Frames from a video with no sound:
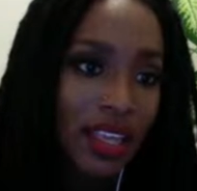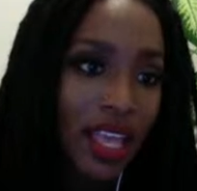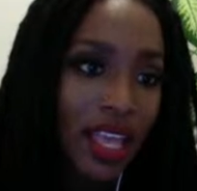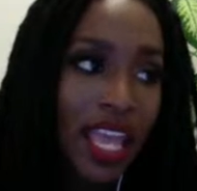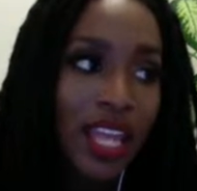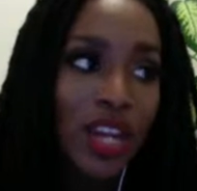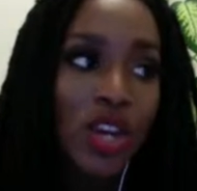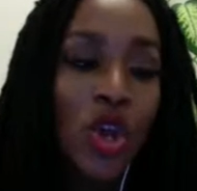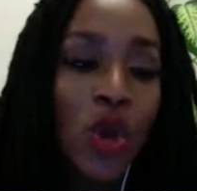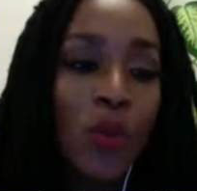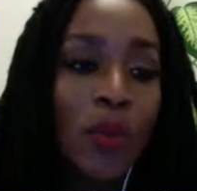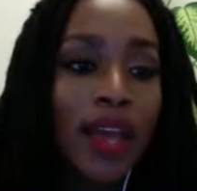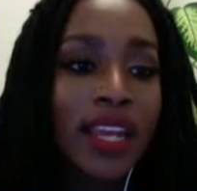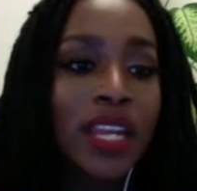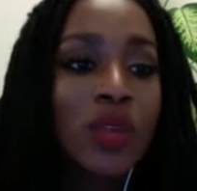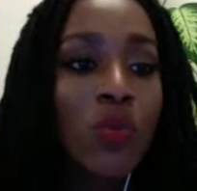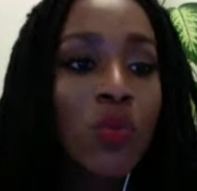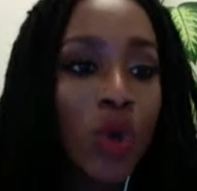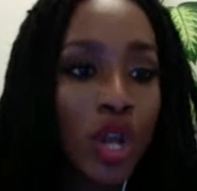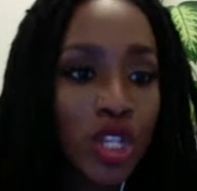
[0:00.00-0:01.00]
And
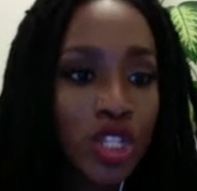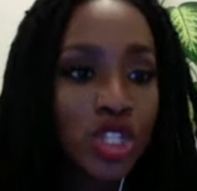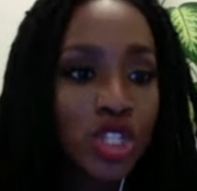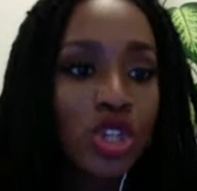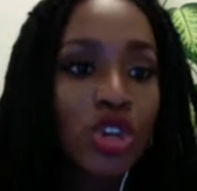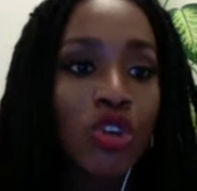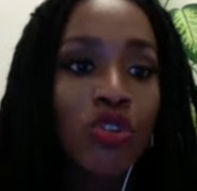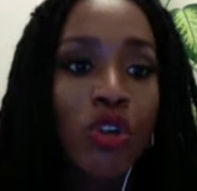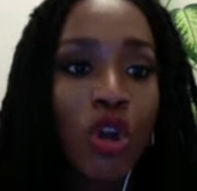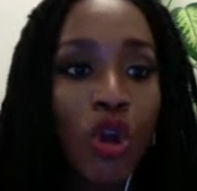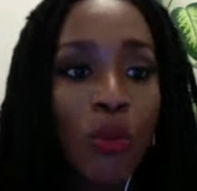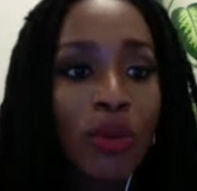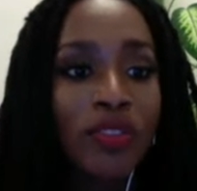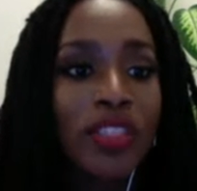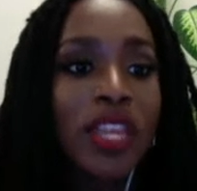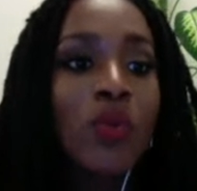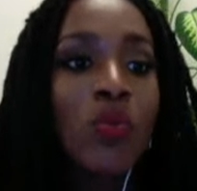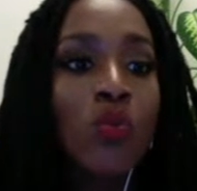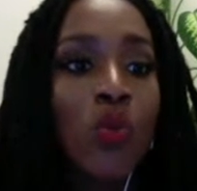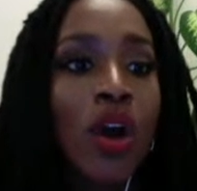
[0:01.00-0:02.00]
nobody wants to grow, but
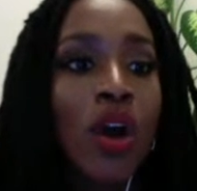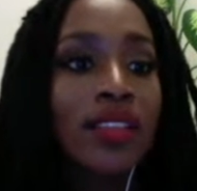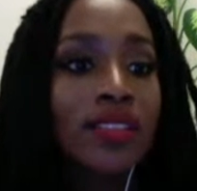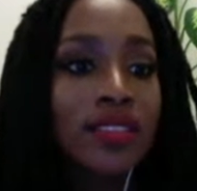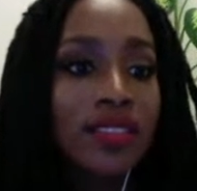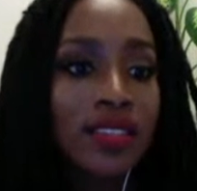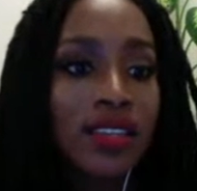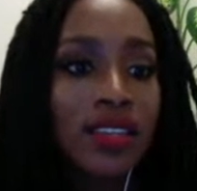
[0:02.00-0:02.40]
they want